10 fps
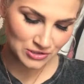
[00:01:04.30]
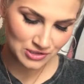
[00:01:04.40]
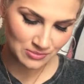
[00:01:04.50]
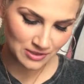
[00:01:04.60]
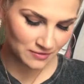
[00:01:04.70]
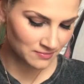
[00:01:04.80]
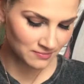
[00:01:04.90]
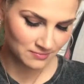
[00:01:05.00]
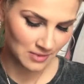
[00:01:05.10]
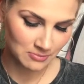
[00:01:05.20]
used to be
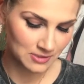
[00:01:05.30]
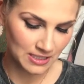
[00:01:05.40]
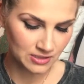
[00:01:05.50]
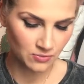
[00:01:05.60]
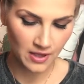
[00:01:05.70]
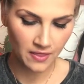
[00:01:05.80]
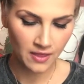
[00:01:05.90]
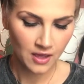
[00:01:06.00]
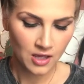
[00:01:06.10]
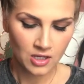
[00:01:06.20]
obsessed with.
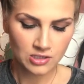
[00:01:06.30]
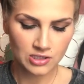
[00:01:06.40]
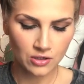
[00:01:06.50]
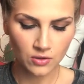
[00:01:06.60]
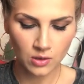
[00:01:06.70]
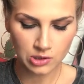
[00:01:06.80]
So the